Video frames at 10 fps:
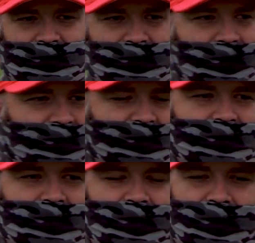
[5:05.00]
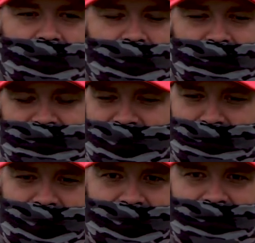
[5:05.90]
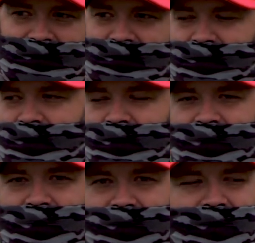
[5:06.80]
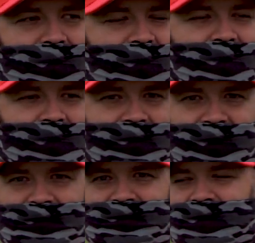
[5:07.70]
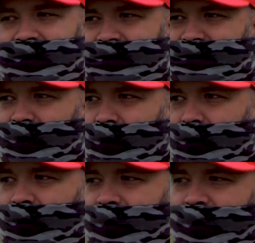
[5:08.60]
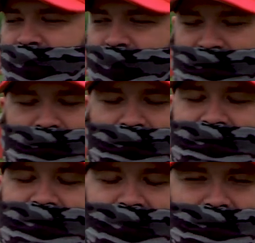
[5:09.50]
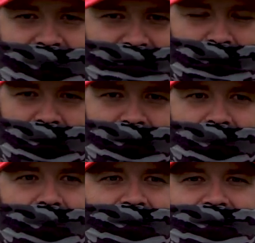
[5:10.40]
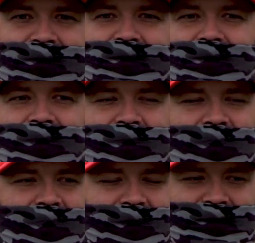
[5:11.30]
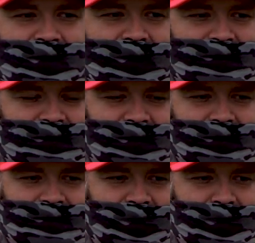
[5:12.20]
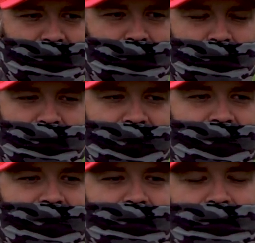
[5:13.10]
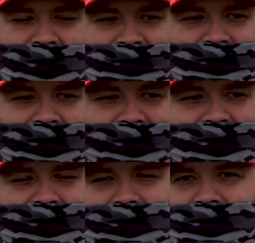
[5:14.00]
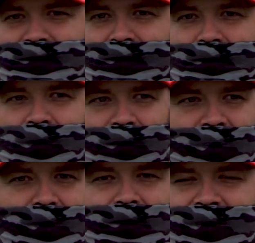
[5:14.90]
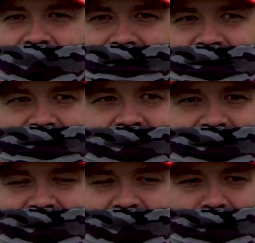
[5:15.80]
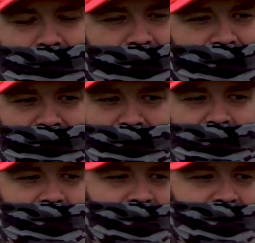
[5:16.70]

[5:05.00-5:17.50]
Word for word: that are the same age, they're a year younger, they see it. So it forces them to have to work hard and it just is a big benefit to the program when you have kids like that. Both of them